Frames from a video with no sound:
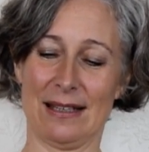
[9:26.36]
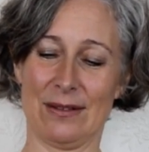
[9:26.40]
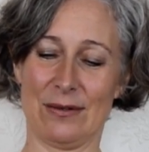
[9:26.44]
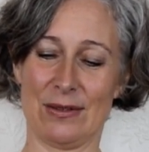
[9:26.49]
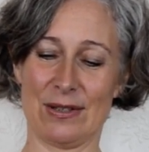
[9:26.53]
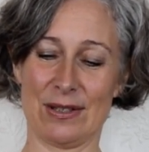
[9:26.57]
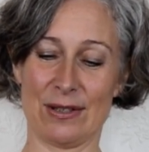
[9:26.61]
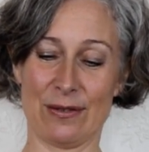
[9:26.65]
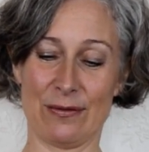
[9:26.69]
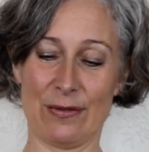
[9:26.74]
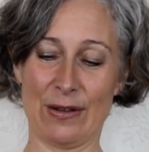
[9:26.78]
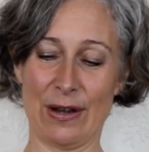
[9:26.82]

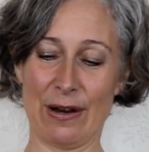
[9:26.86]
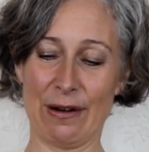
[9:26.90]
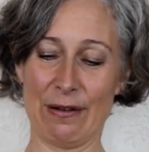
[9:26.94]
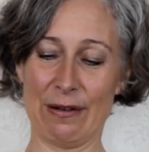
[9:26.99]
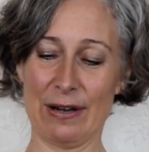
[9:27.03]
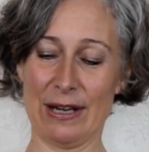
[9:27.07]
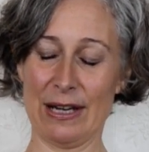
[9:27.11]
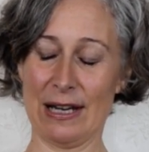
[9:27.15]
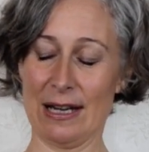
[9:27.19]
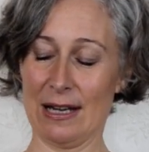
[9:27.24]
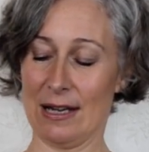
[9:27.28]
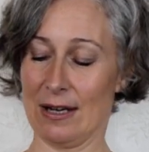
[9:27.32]
It's a
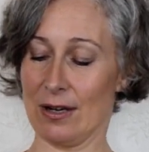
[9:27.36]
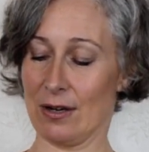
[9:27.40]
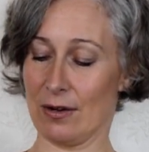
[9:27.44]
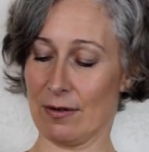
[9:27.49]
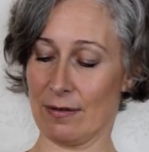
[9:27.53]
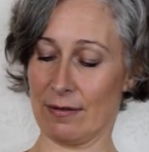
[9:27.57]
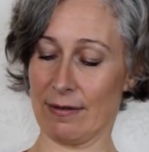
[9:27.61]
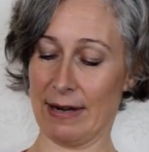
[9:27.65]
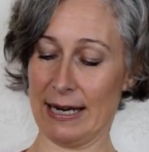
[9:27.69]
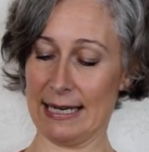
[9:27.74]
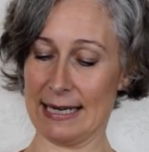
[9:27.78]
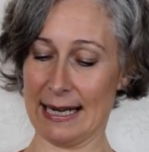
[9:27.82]
very
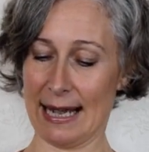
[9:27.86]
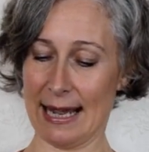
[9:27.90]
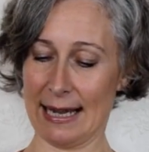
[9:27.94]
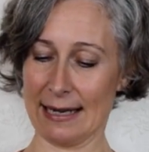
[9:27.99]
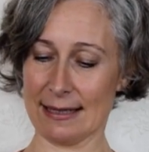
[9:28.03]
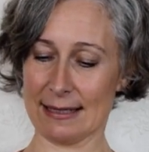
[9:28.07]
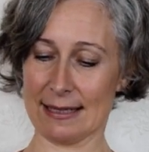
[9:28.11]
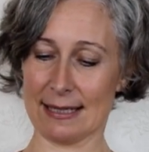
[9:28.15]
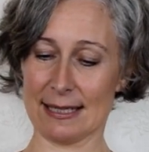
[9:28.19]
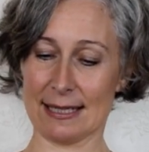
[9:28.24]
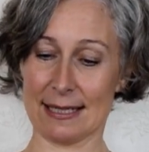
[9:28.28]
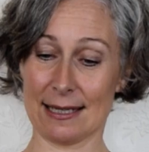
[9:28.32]
great
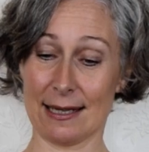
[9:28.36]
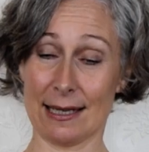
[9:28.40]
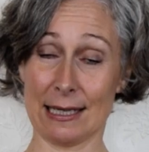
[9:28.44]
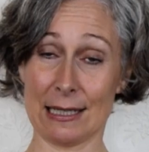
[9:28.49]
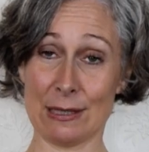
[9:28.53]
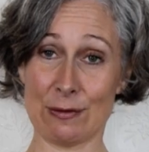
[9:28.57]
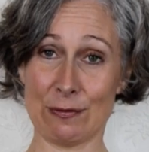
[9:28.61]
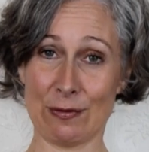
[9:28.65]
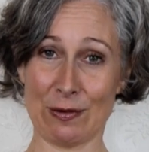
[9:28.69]
exercise